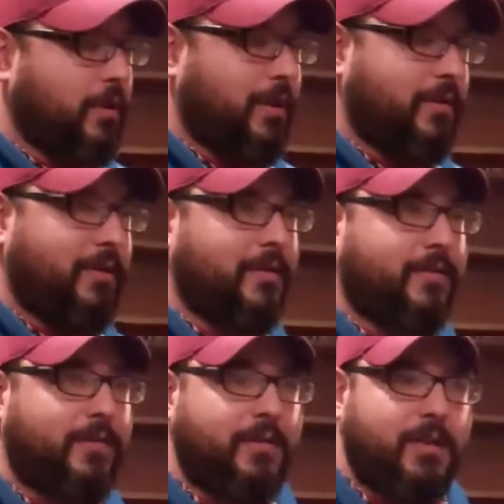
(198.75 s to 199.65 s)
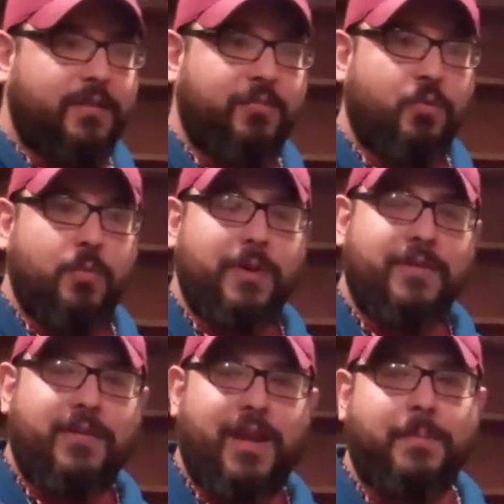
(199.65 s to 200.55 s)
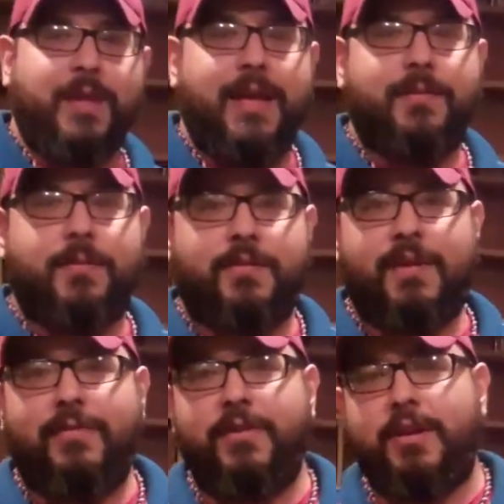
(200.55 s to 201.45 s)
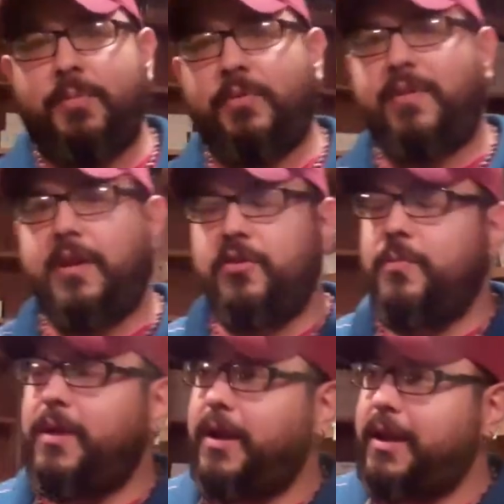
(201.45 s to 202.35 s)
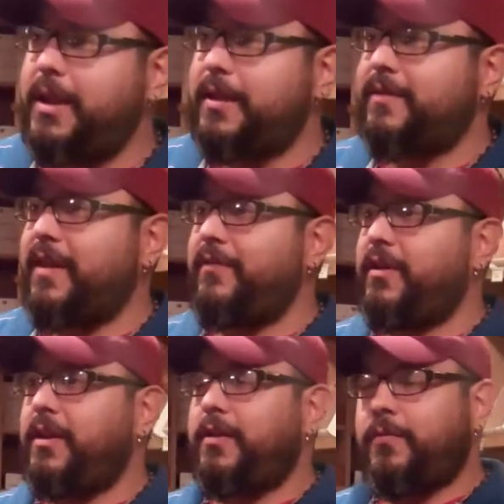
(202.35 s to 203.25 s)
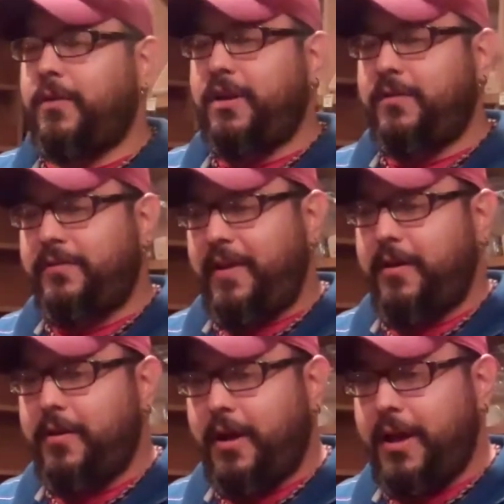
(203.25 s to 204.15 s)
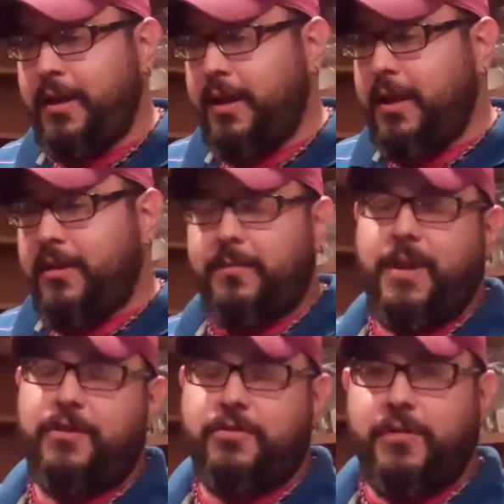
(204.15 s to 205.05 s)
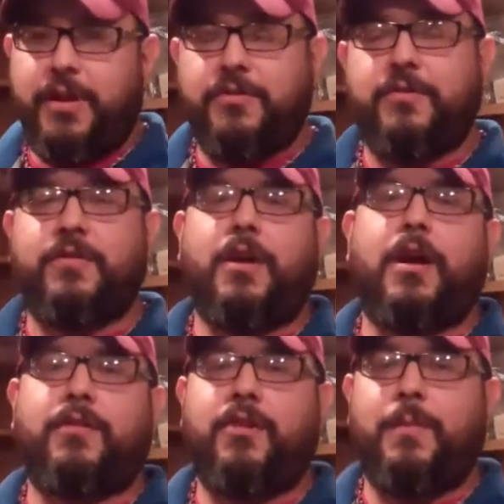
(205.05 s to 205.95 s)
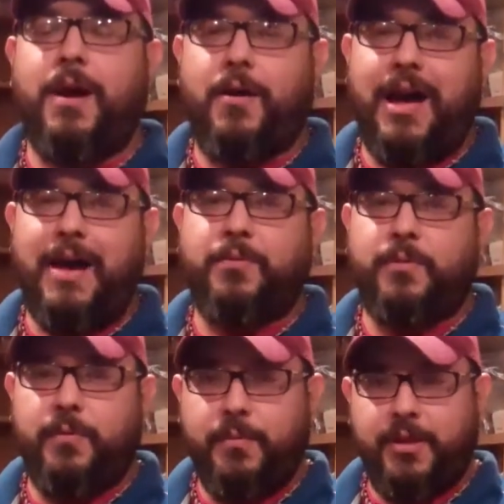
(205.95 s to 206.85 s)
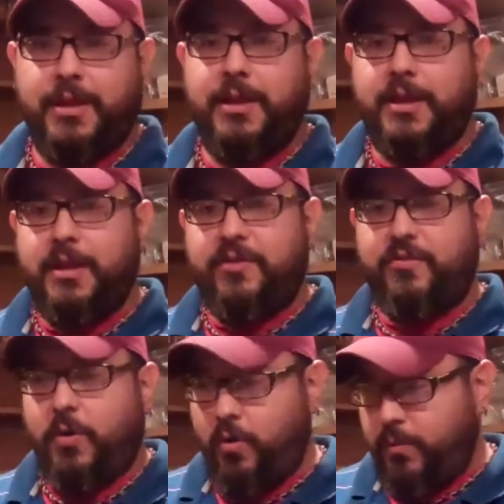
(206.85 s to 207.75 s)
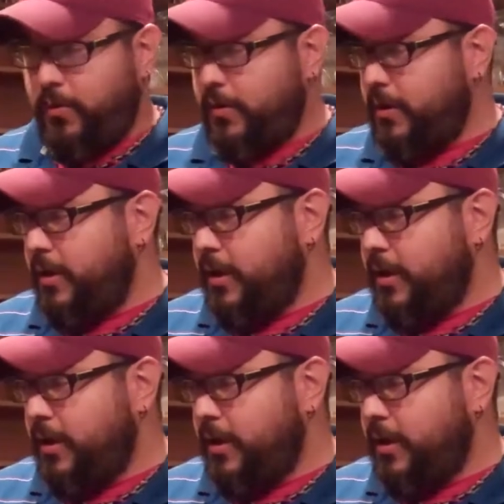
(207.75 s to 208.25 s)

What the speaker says: This room is kept at 70% humidity and 70 degrees Fahrenheit to make sure that your cigars come out optimally smokable.